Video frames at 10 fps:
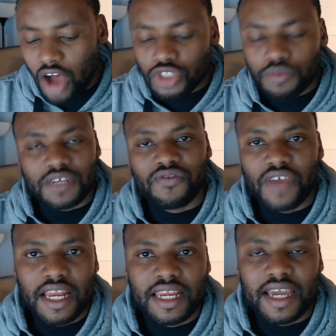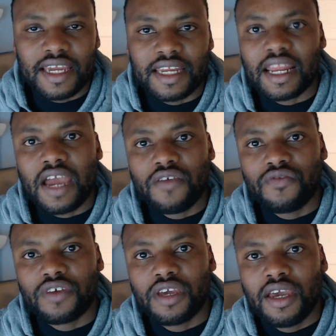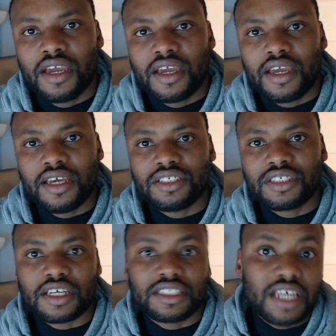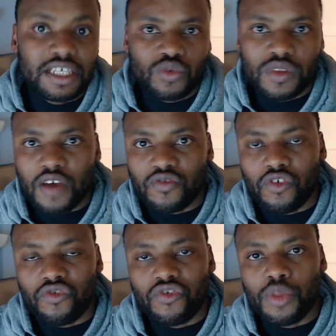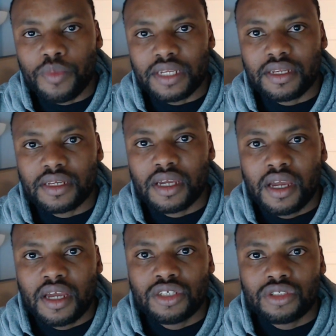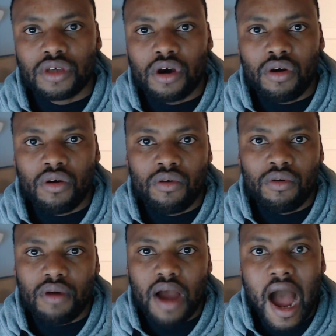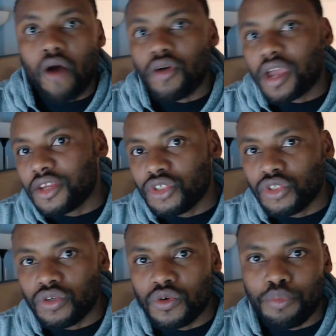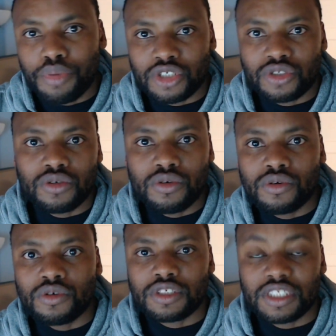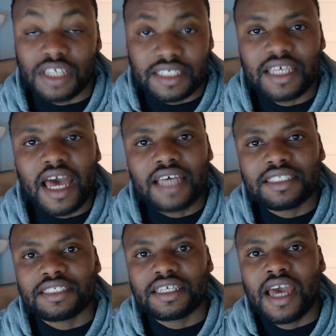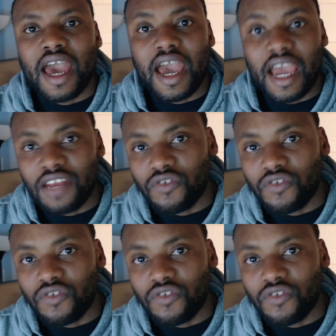the ultimate failure in life is success without fulfillment. So, how can you pursue success